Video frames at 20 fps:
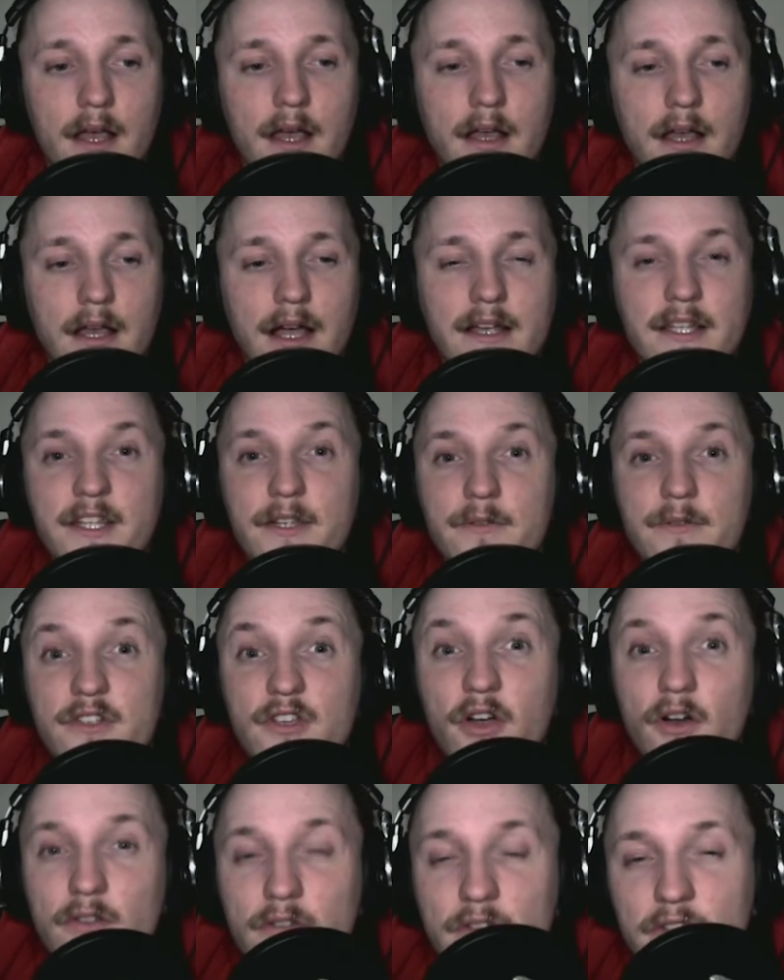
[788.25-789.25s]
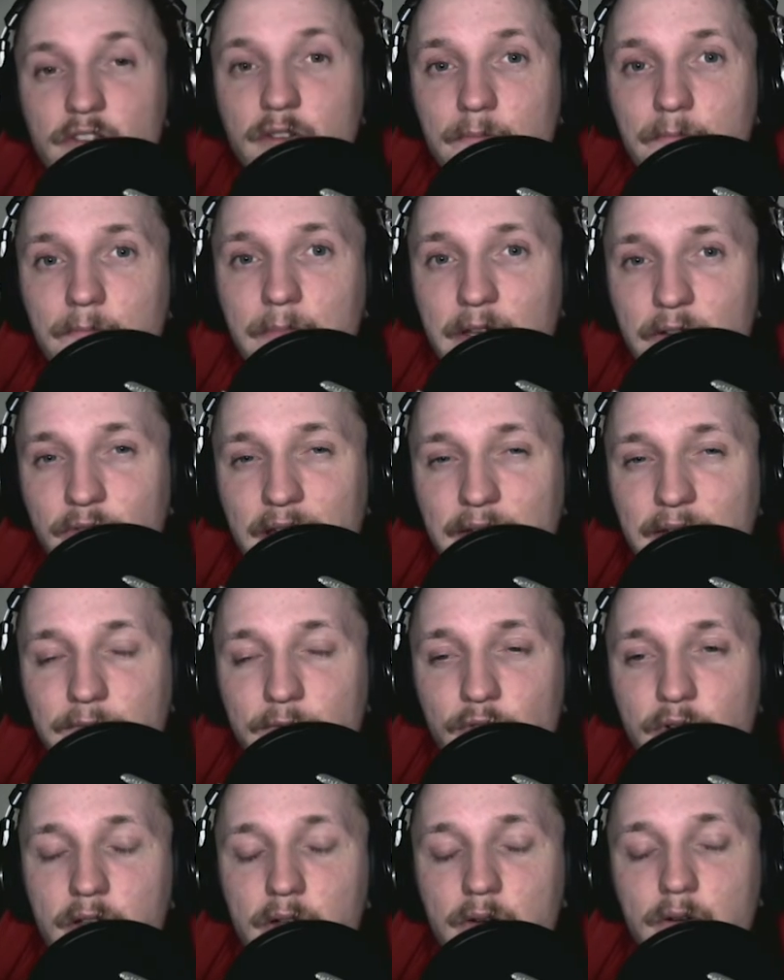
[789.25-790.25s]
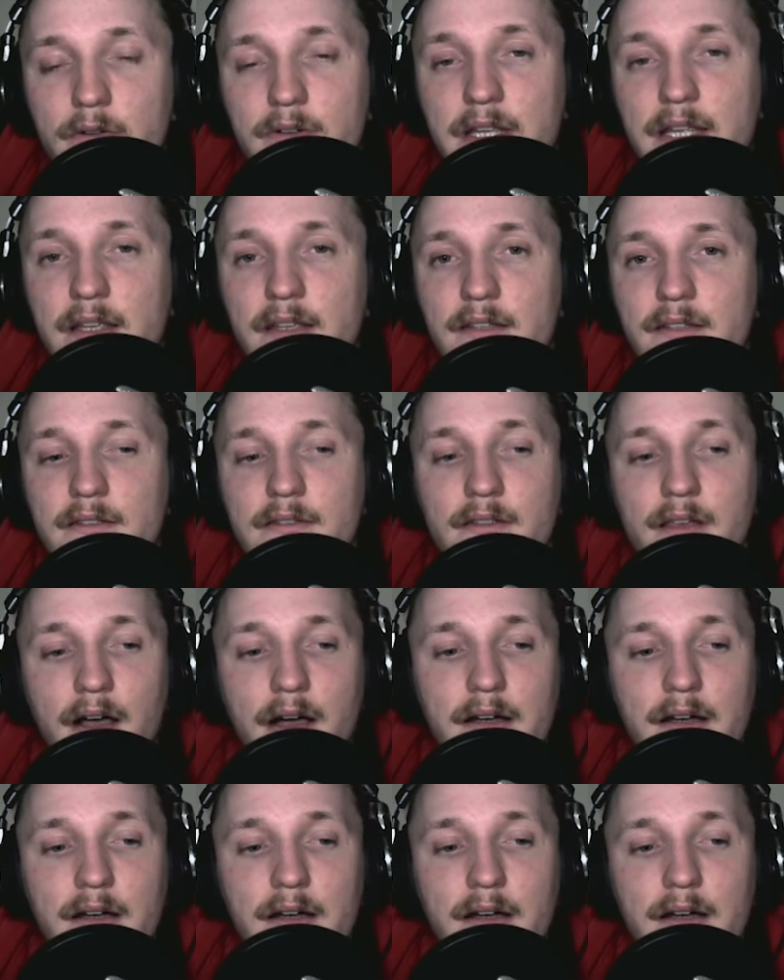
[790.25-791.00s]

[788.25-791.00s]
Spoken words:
I use constant bitrate for recording because